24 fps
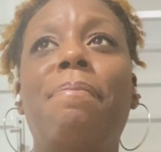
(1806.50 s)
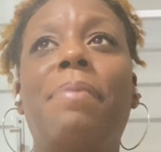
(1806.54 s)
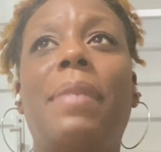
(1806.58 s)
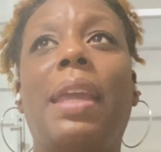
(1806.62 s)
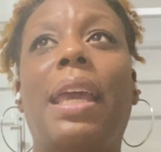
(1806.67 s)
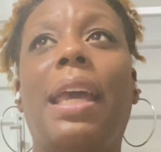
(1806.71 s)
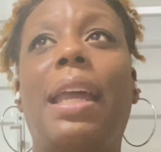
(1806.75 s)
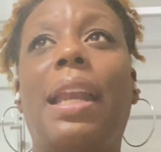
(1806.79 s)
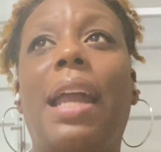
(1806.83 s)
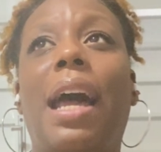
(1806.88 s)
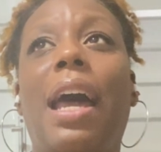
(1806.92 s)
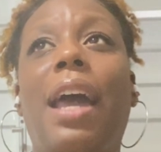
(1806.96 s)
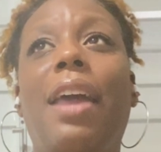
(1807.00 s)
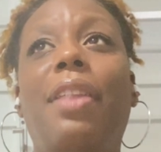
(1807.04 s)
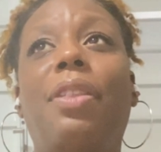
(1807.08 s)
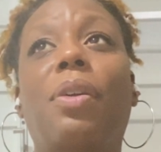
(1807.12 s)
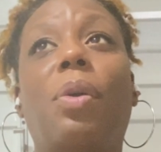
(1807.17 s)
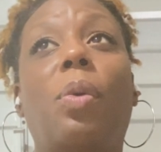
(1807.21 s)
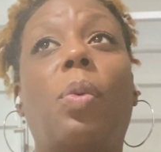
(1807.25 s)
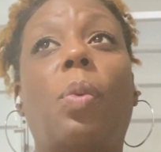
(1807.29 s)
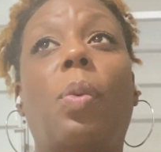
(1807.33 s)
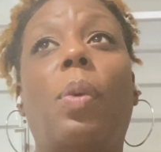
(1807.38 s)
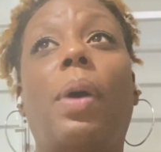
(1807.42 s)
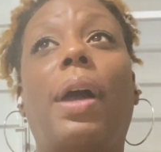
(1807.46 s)
and
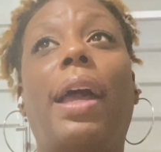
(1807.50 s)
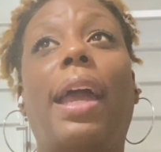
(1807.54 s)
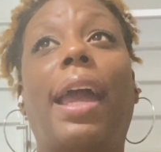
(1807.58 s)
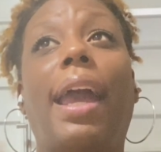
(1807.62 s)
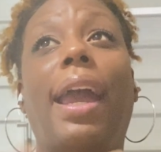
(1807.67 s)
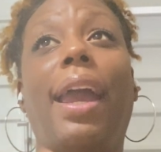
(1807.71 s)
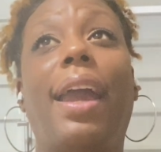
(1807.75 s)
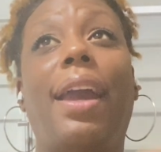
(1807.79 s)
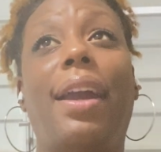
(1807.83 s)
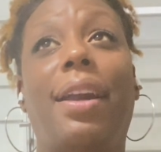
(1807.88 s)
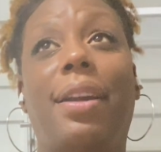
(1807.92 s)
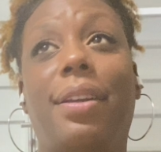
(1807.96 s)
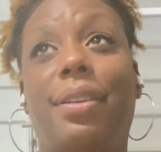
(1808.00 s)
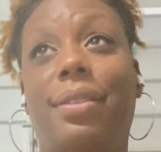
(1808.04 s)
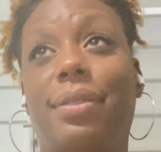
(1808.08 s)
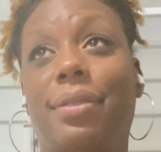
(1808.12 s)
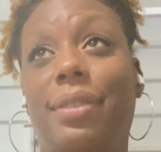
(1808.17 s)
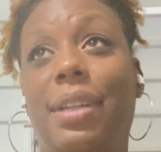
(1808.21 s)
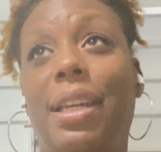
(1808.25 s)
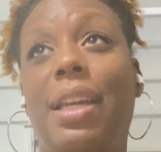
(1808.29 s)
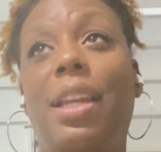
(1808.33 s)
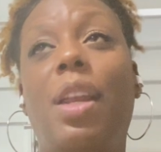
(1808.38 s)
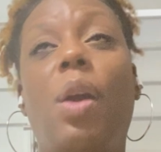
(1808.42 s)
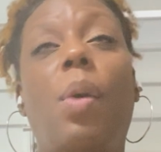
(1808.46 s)
either way,
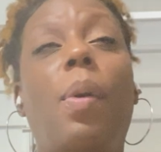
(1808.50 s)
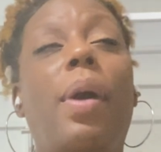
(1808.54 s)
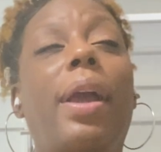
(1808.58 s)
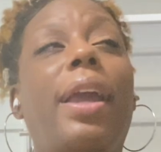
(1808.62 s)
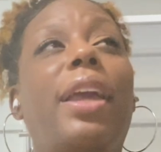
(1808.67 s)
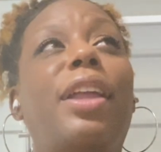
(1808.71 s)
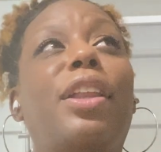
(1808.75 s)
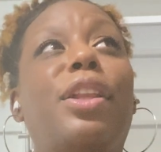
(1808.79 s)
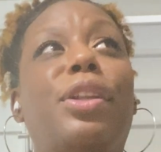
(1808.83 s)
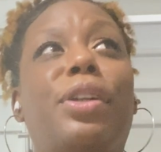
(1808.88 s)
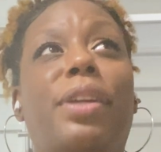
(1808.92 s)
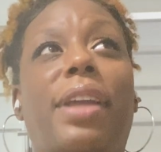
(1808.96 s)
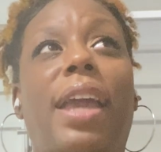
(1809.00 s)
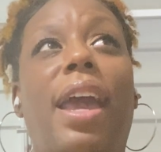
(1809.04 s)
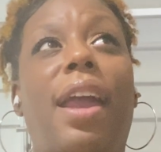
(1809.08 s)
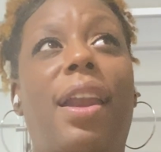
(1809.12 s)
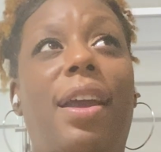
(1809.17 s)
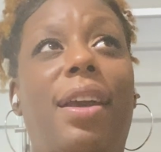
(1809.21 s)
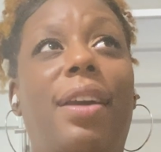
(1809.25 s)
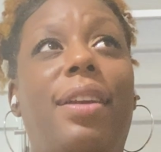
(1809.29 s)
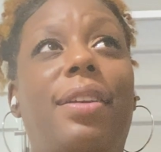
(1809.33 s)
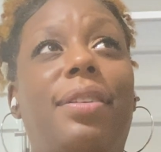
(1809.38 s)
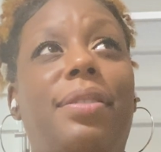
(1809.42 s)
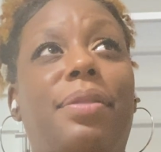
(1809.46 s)
any way you look at
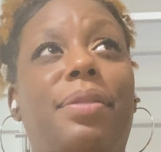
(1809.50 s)
it,